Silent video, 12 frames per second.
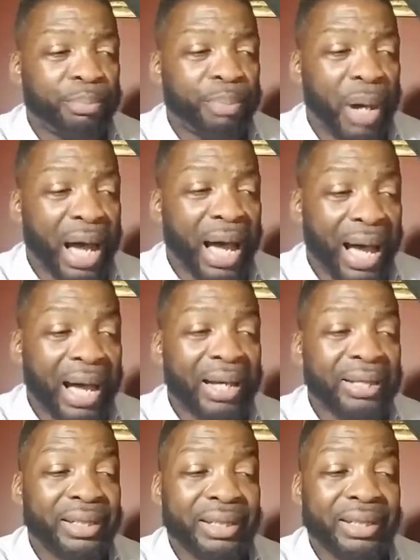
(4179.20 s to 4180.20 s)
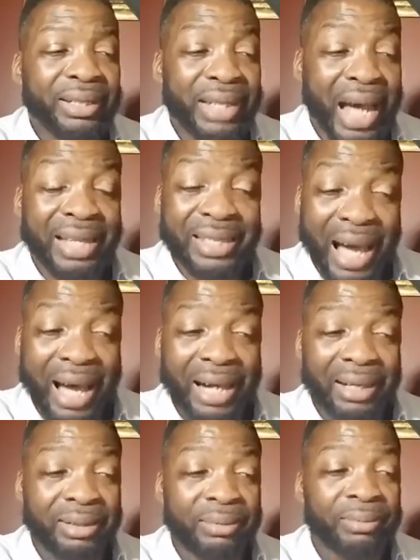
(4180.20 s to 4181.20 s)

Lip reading: Pa'ad Nayak,